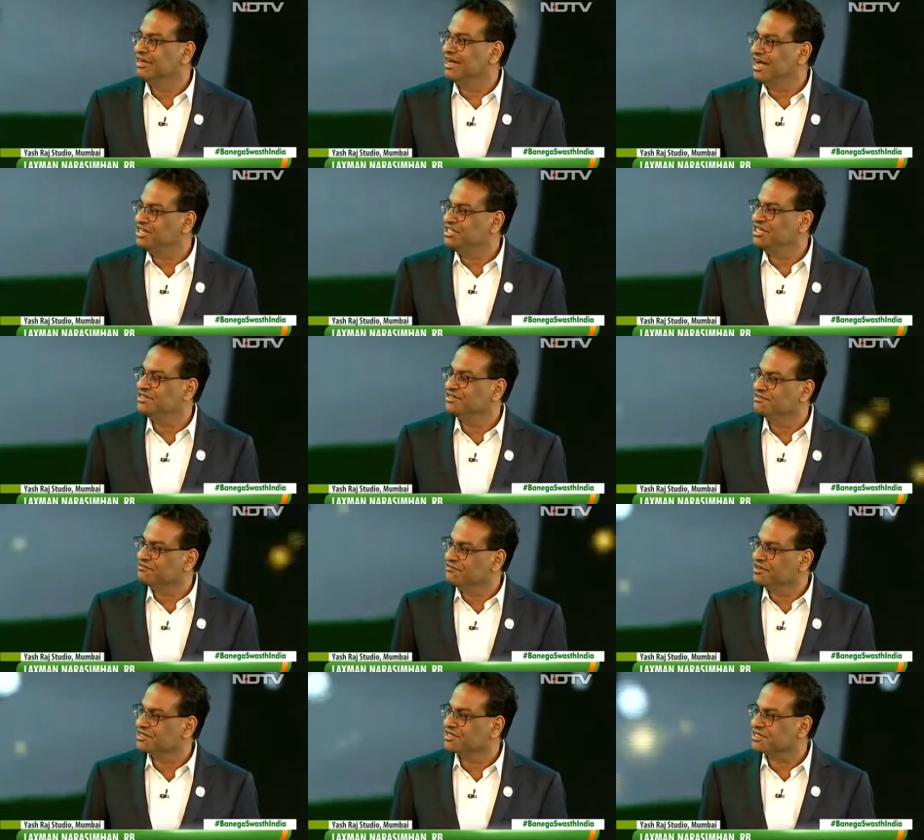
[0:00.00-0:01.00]
And hygiene is the
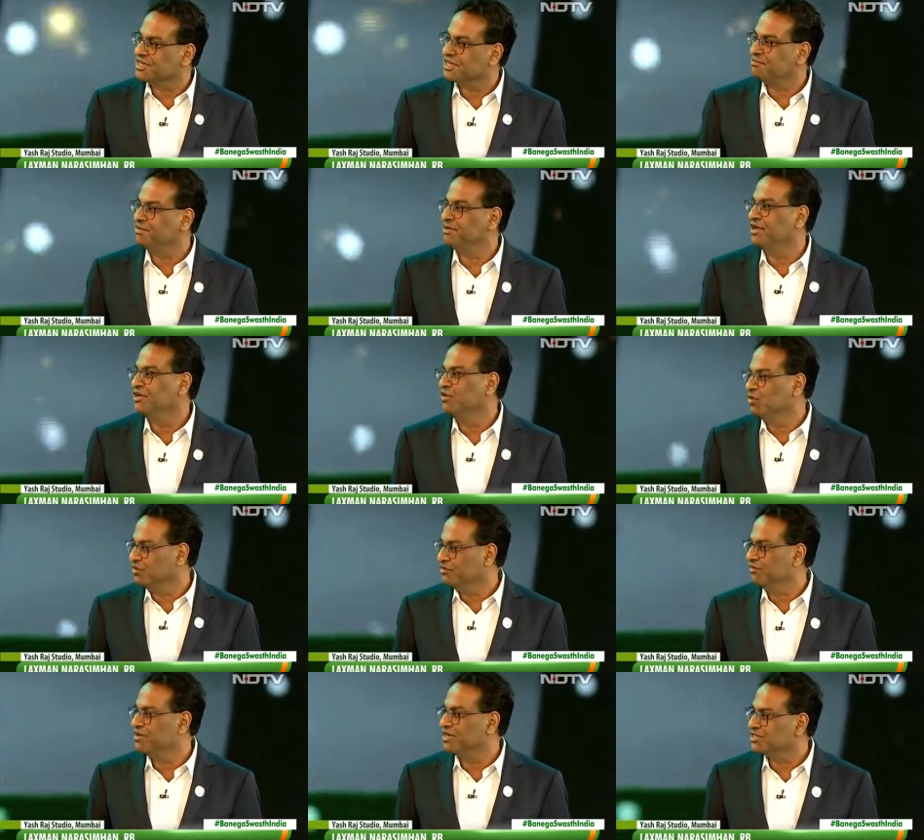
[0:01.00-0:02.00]
first step in
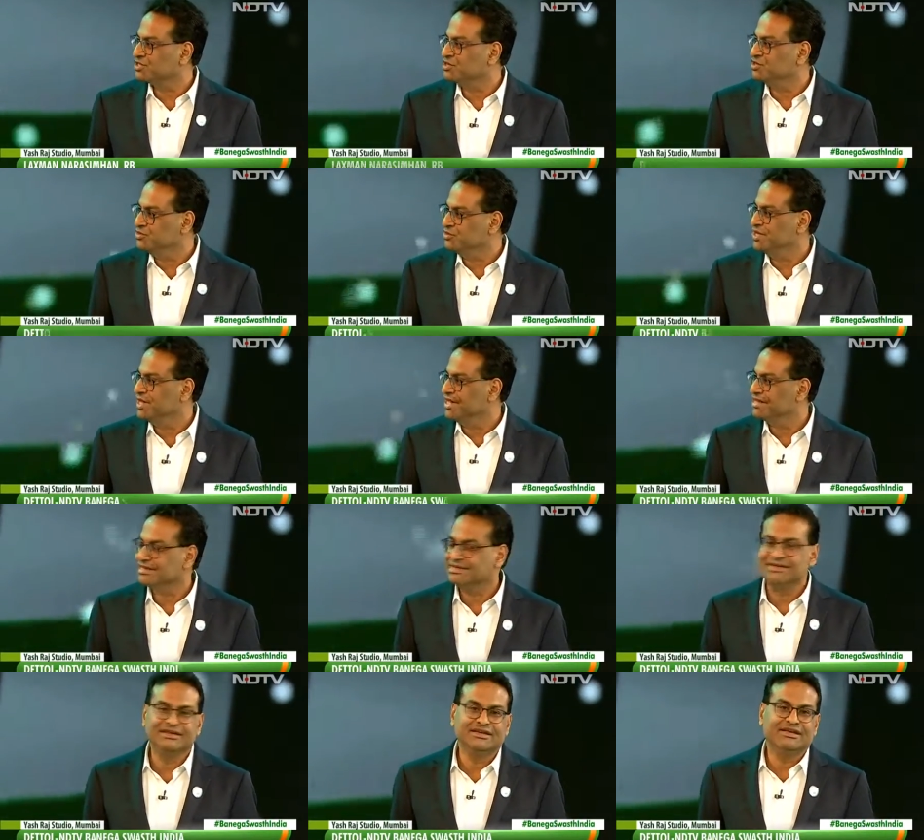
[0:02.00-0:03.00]
order for us to do that.
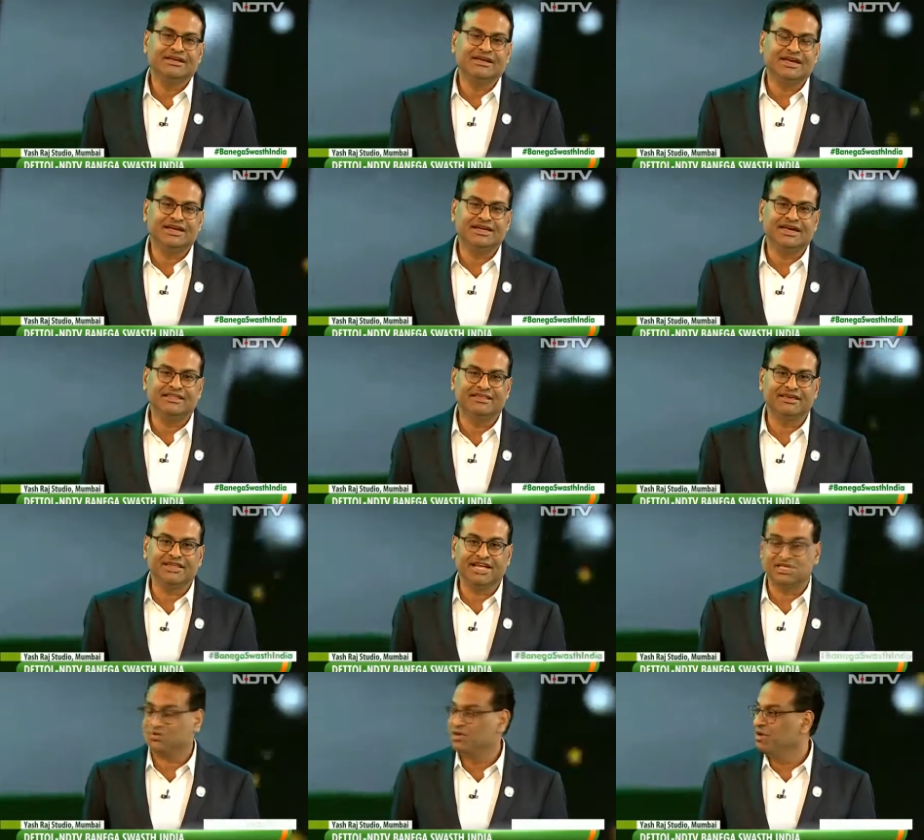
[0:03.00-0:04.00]
And I
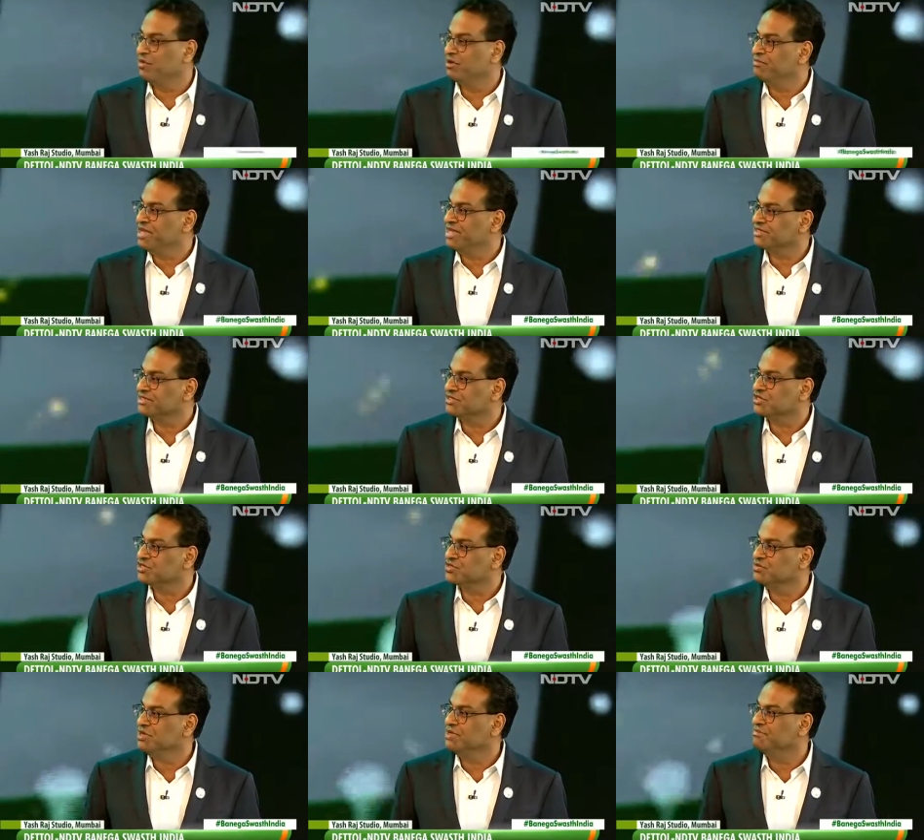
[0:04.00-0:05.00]
think that's really what makes us
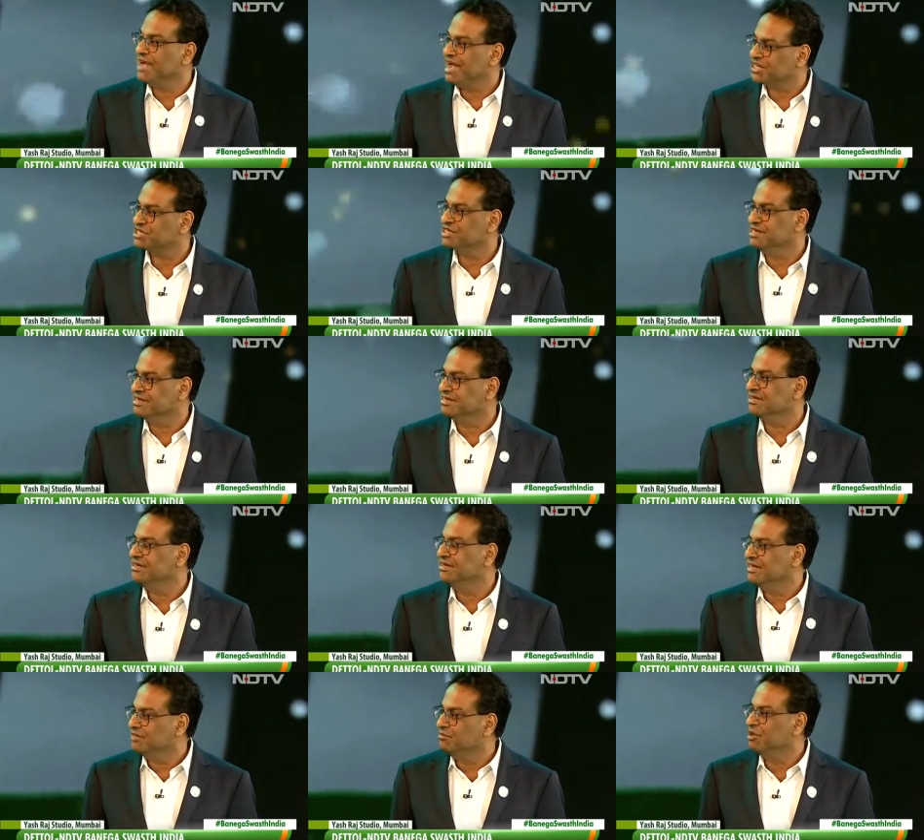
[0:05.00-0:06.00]
truly passionate
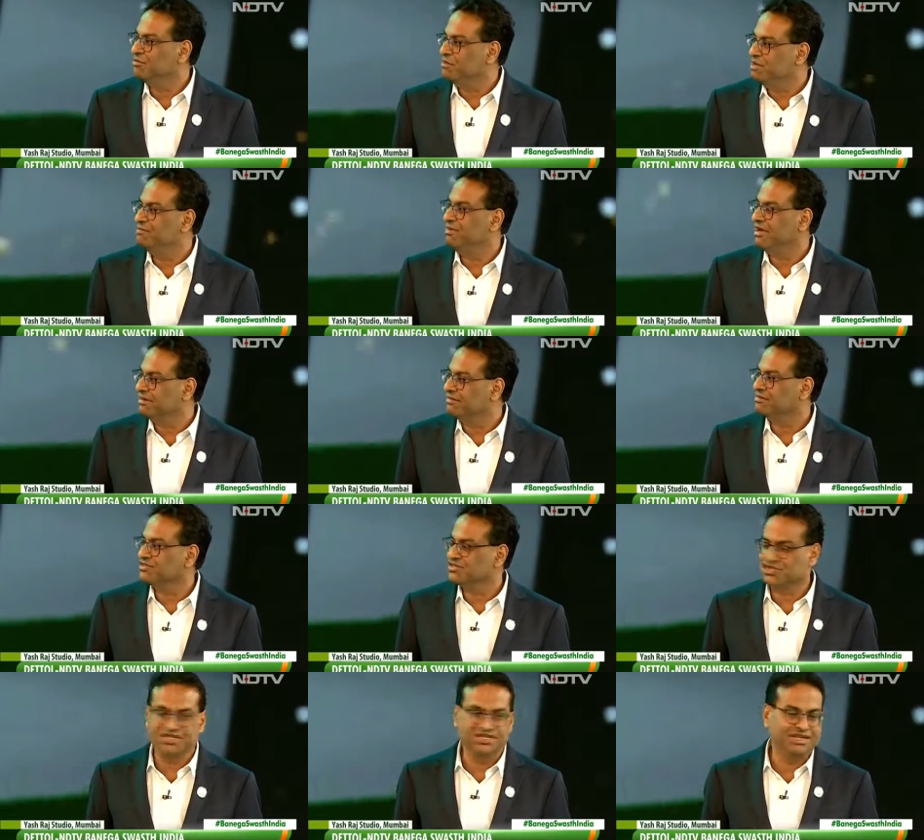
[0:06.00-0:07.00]
about being part of
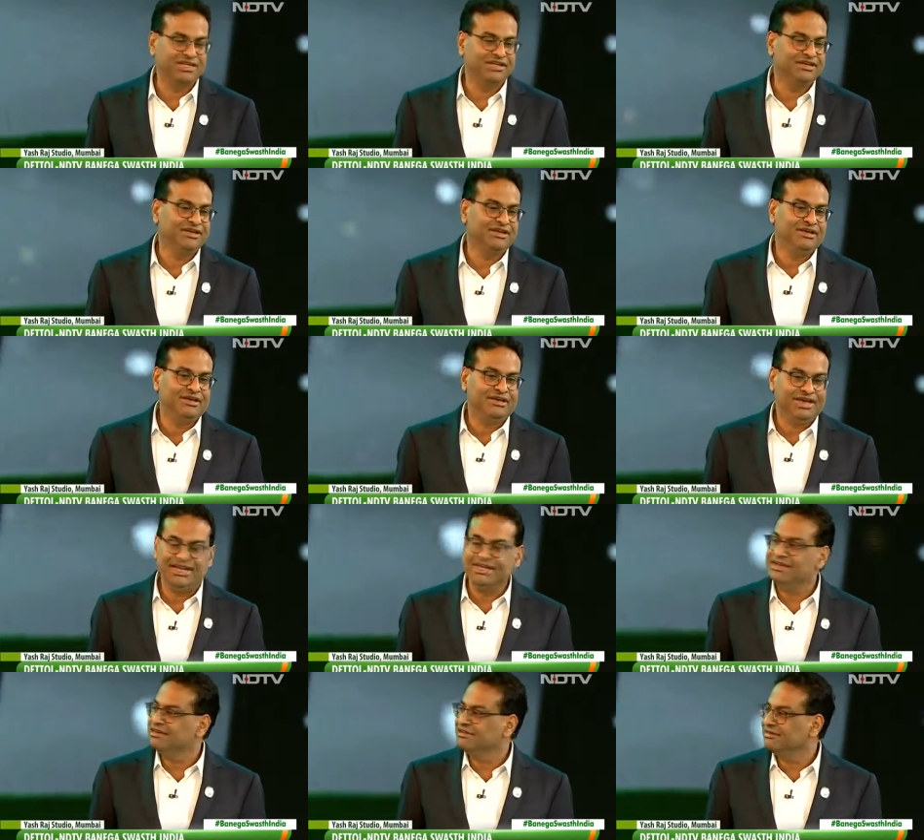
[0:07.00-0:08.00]
this journey.
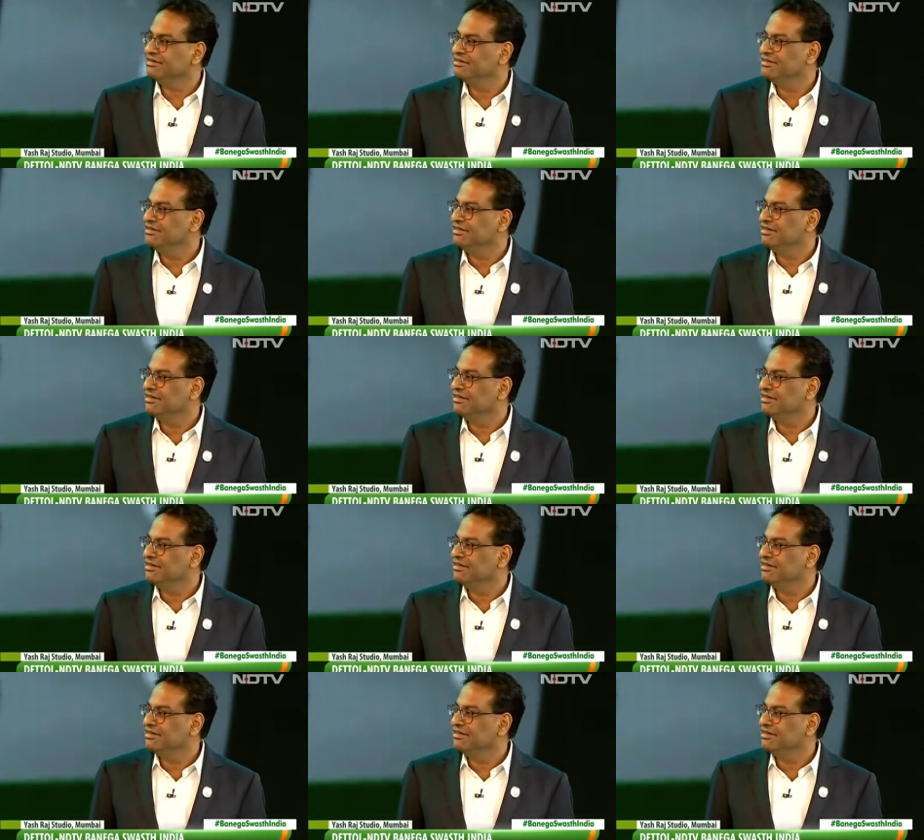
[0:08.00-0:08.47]
India